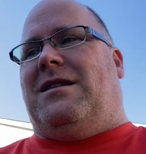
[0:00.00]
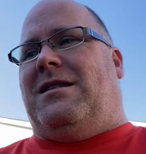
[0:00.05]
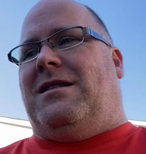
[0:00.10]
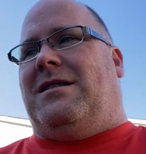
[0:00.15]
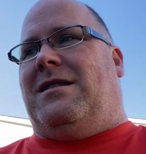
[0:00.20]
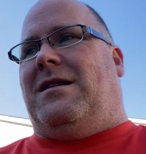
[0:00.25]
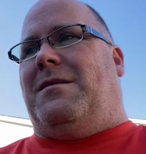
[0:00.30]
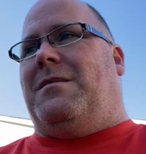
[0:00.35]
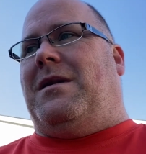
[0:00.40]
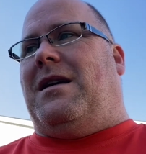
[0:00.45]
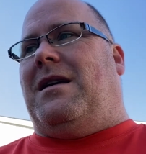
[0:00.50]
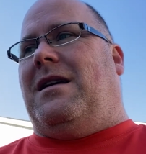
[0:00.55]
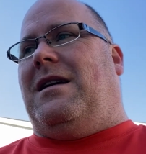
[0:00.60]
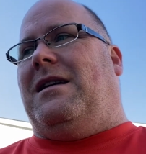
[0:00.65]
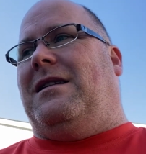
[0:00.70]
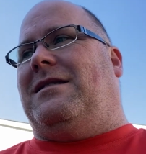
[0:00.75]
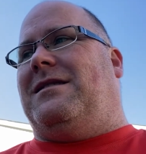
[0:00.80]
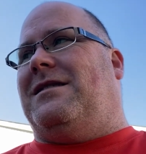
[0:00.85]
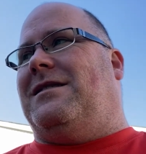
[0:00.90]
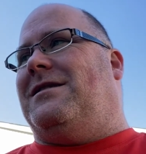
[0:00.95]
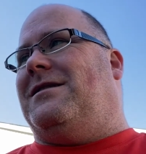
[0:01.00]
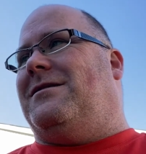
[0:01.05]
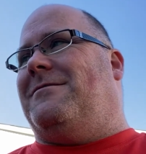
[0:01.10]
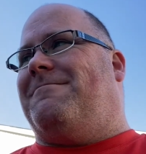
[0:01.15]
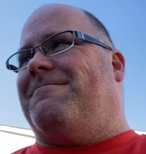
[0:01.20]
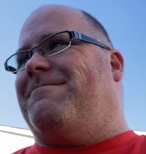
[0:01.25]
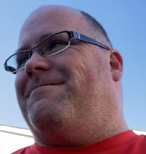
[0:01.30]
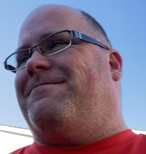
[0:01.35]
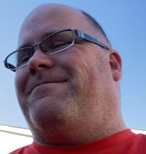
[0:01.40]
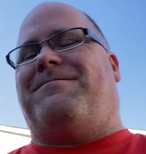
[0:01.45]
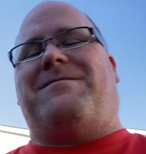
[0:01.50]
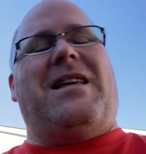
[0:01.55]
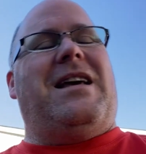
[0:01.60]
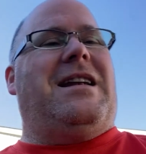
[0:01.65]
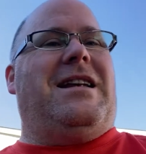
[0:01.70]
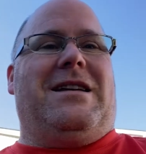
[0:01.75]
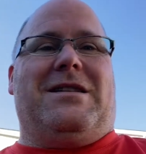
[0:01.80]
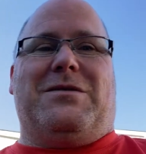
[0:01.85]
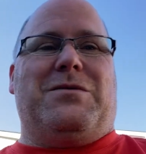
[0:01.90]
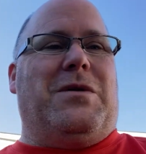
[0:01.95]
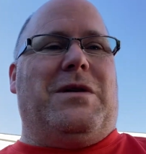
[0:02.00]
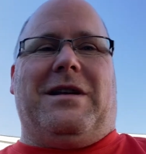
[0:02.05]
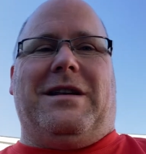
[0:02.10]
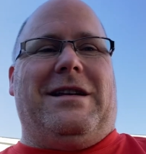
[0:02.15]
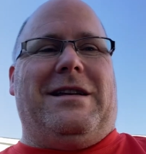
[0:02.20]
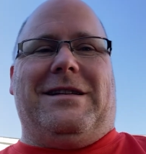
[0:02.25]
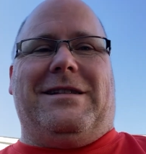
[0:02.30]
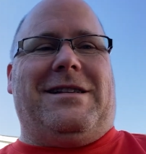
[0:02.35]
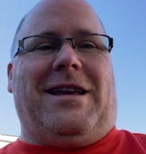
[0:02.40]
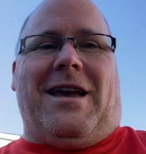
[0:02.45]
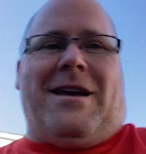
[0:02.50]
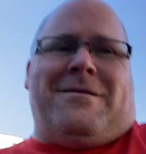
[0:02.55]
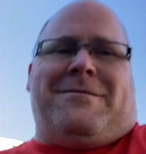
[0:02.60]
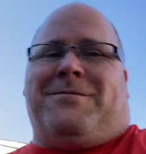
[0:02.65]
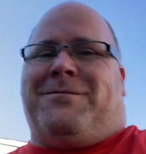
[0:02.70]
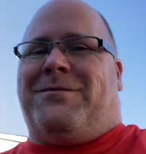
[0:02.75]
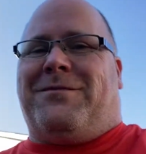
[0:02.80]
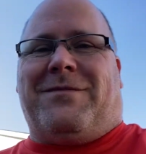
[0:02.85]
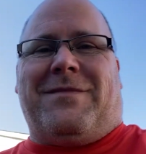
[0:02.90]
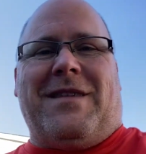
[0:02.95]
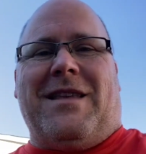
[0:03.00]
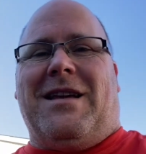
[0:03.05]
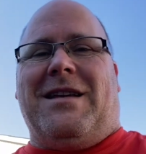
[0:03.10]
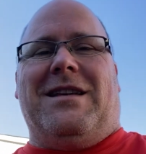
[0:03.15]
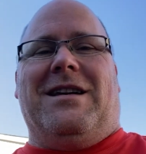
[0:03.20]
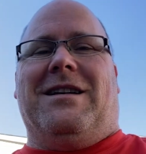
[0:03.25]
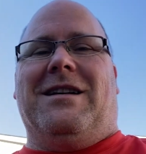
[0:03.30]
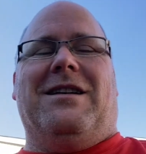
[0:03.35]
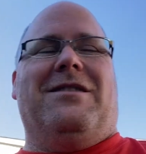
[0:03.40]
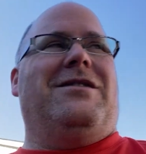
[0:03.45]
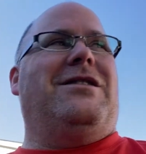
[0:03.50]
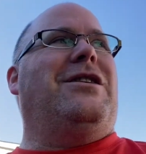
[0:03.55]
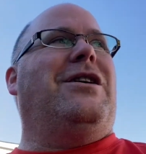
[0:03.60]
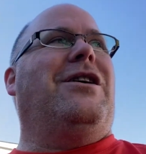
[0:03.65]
um, it's it is what it is. You live and you